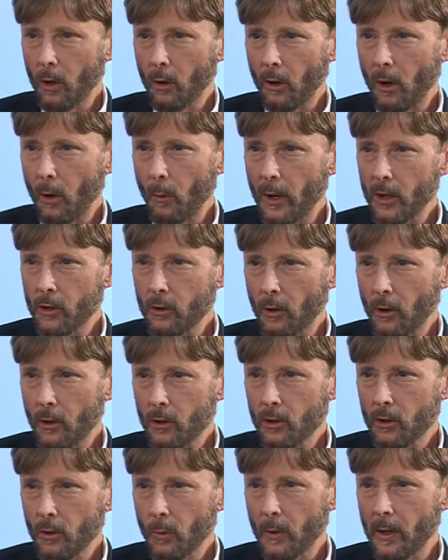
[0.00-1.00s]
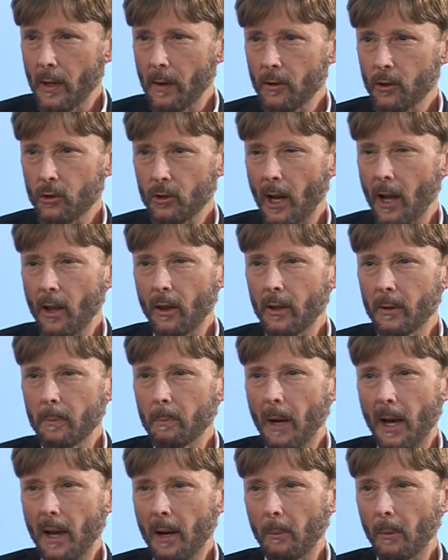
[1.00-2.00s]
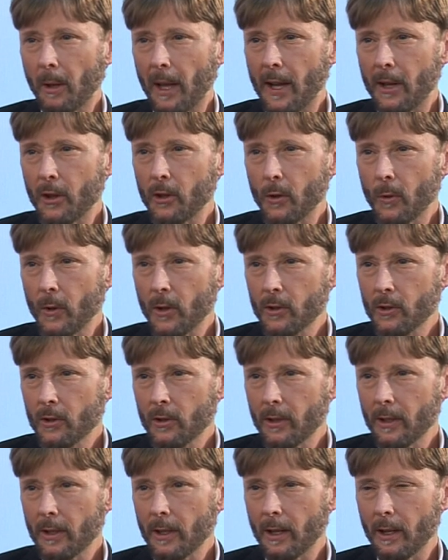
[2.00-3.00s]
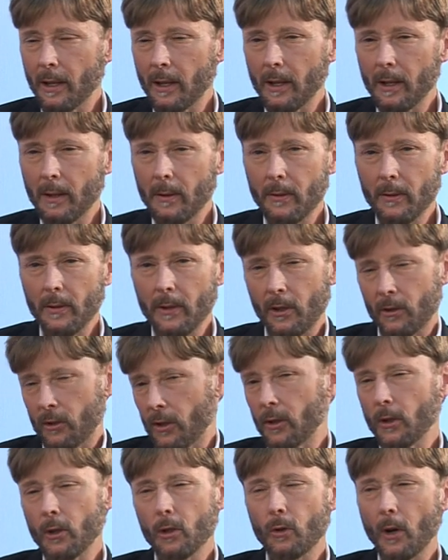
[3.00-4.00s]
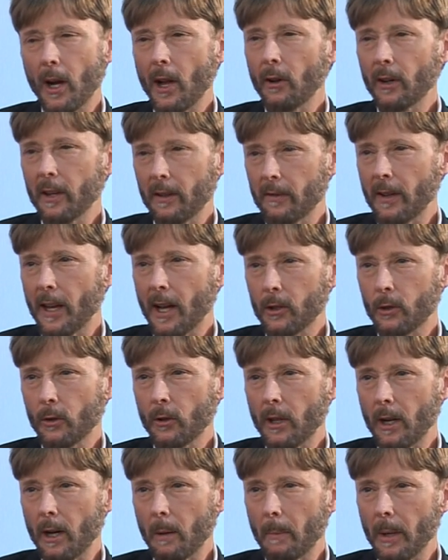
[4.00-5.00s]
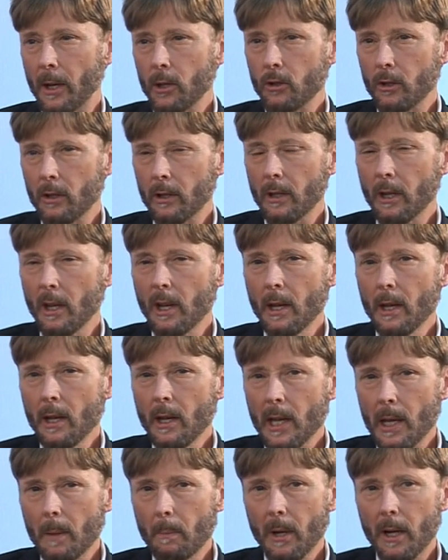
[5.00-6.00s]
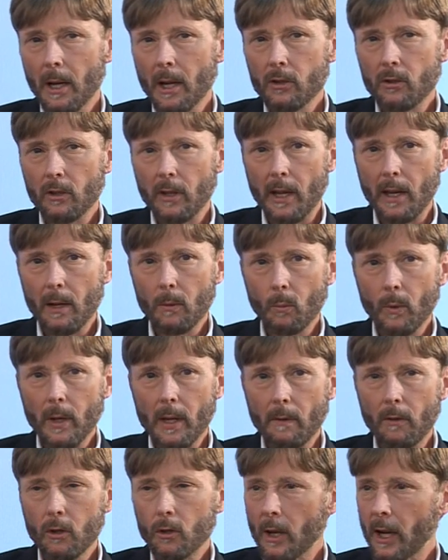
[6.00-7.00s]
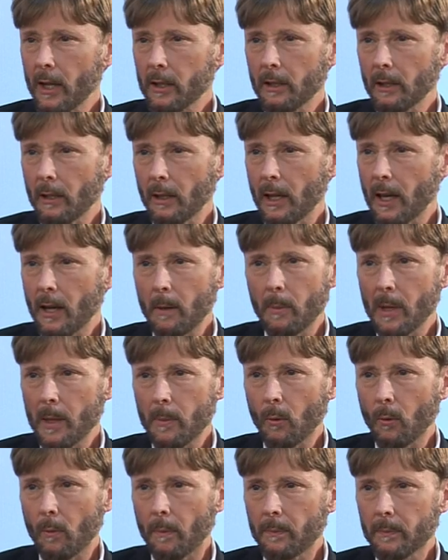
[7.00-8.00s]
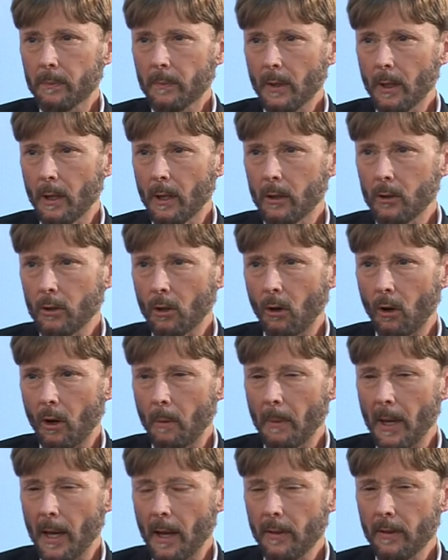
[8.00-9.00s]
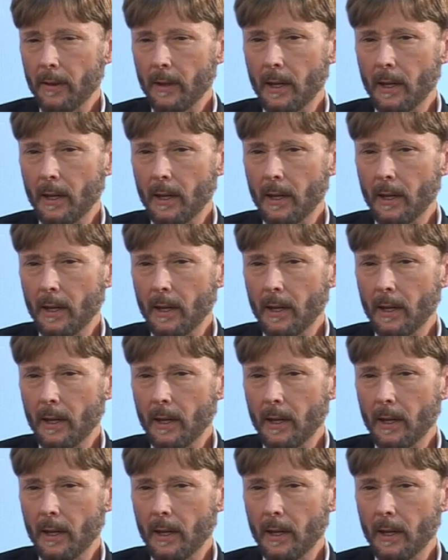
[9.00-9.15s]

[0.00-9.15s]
on our research, so we have a solid bottom line to us. Uh, there's a neutrality factor that I mentioned, and because of that, we have attracted a lot of people uh, to HeartMath,